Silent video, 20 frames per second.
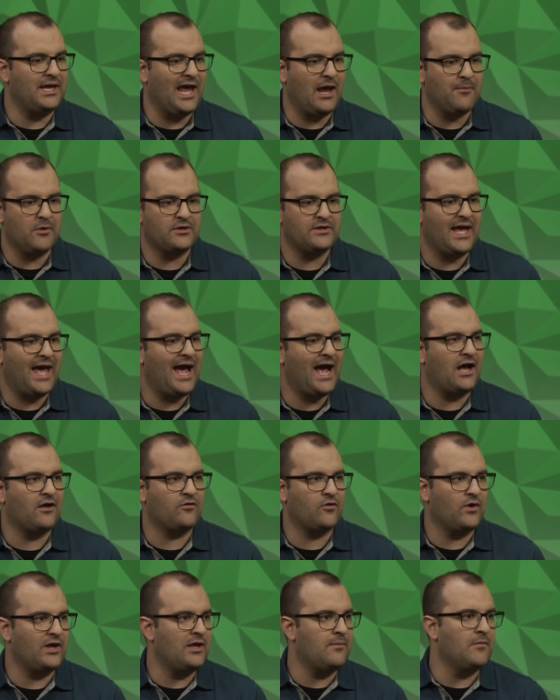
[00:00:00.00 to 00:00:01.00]
gamer
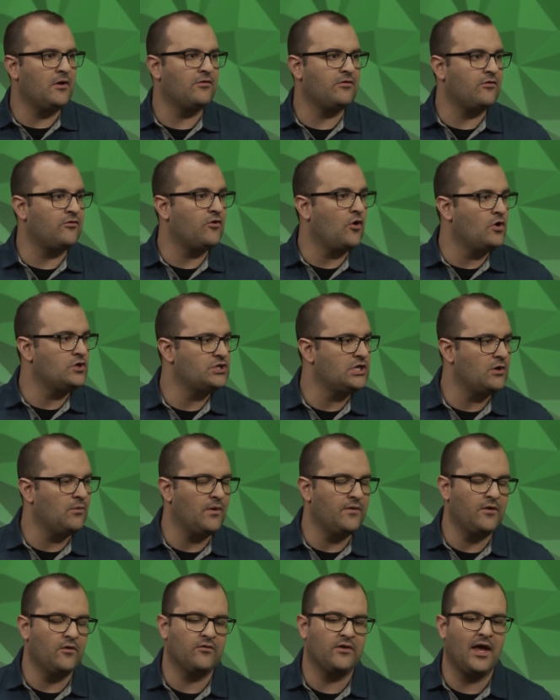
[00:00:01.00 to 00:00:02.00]
tags or emails associated
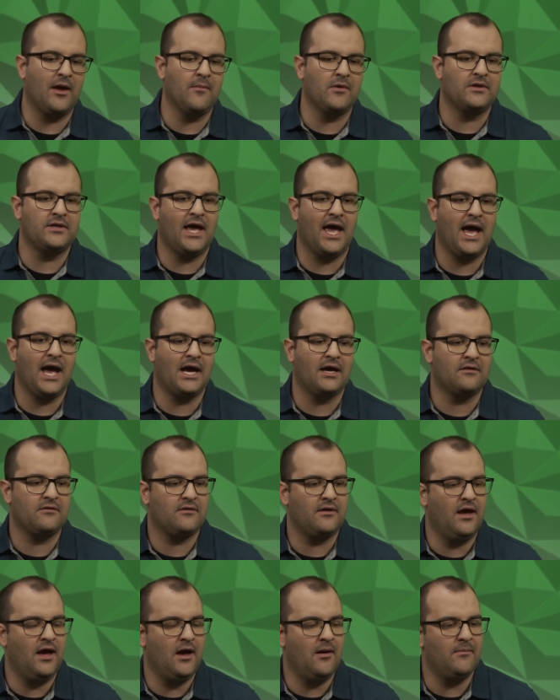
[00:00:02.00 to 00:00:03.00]
with those gamer
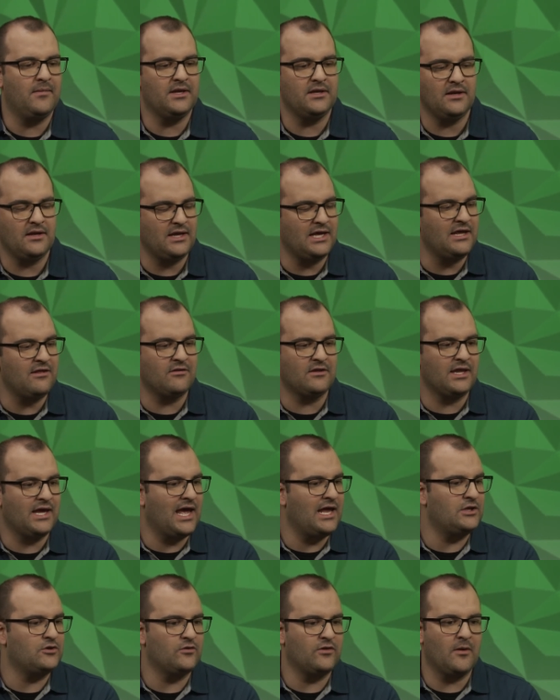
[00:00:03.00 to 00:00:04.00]
tags um, and easily
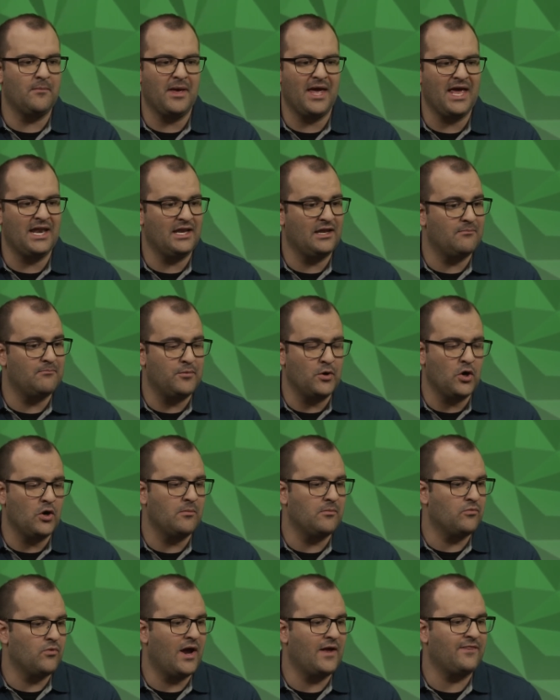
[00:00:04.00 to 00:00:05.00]
entering them in and
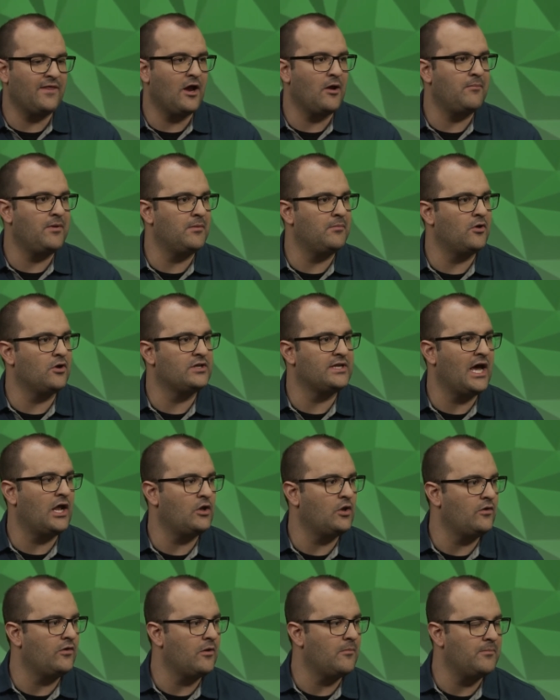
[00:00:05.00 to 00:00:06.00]
boom, right there, people are
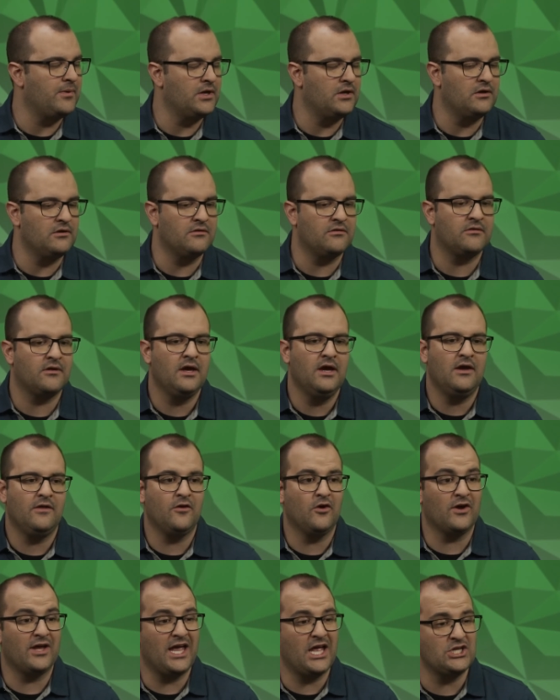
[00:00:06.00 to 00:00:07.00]
downloading their builds.
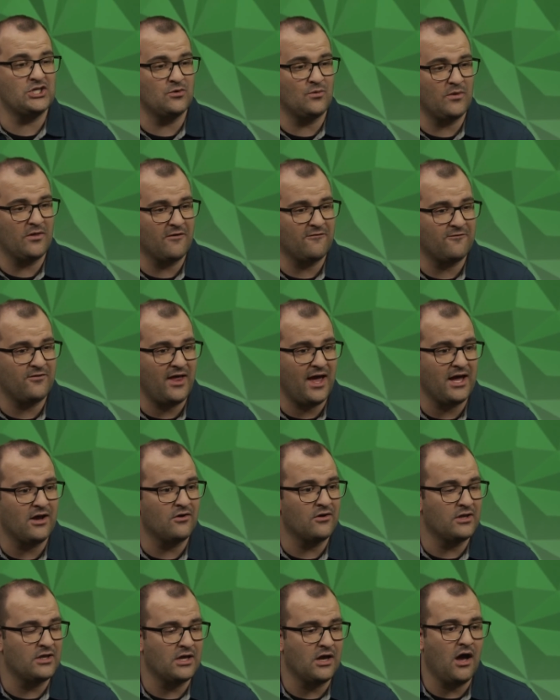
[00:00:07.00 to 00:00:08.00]
They're engaging with our flight
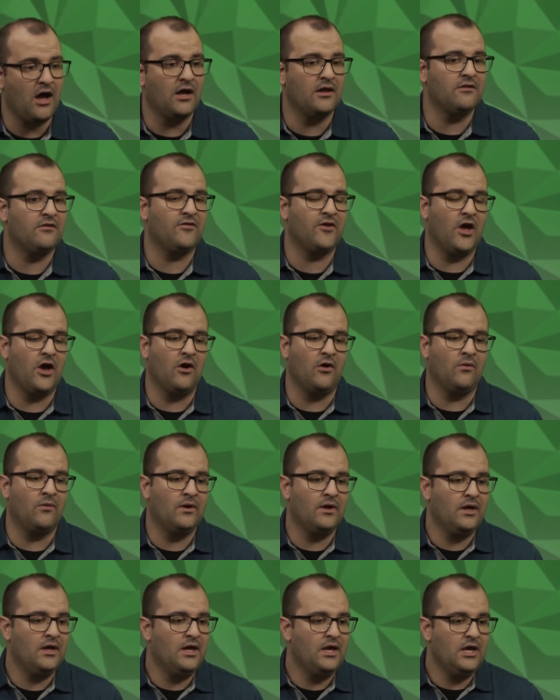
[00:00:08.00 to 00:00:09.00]
early on.
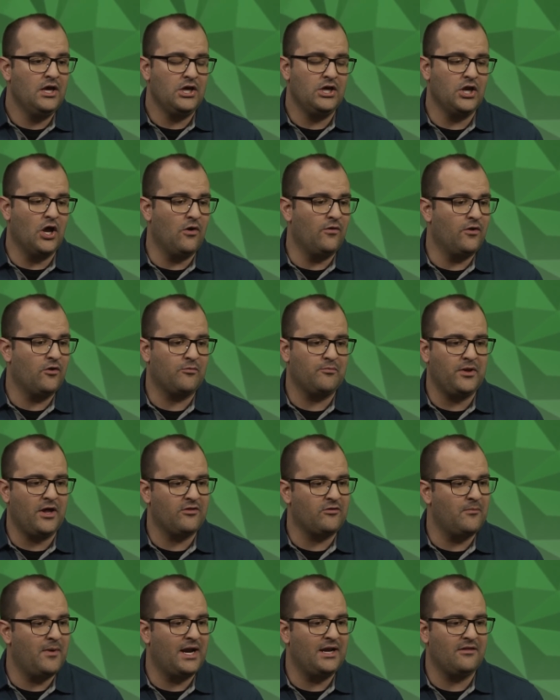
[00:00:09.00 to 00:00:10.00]
So, you know, there's
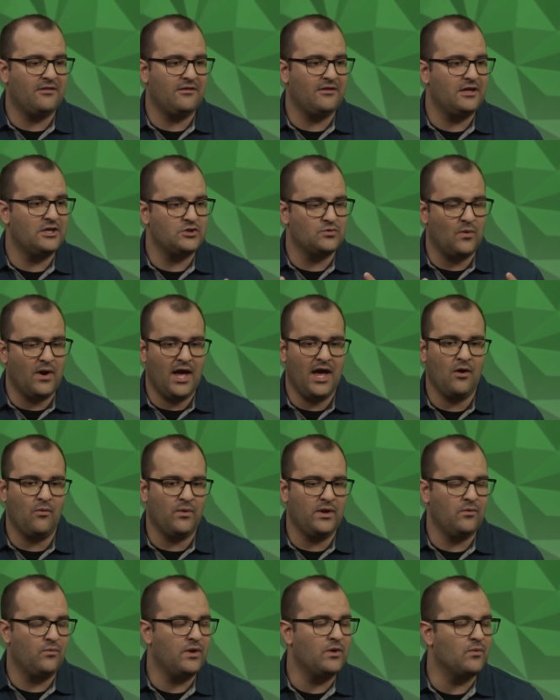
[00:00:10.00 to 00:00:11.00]
plus and minuses each way.
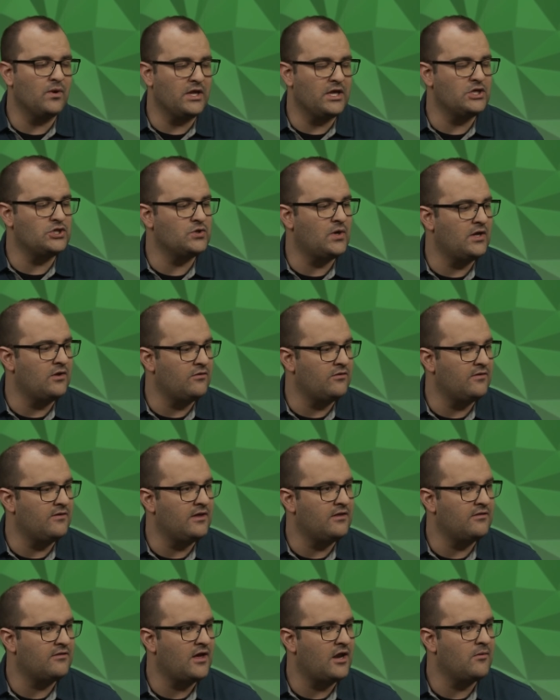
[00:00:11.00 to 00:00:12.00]
We, we really enjoy using
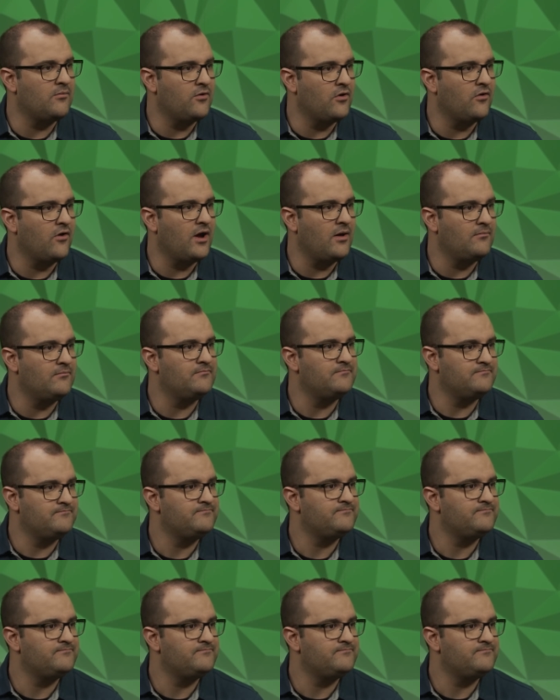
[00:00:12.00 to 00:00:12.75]
the Insider program.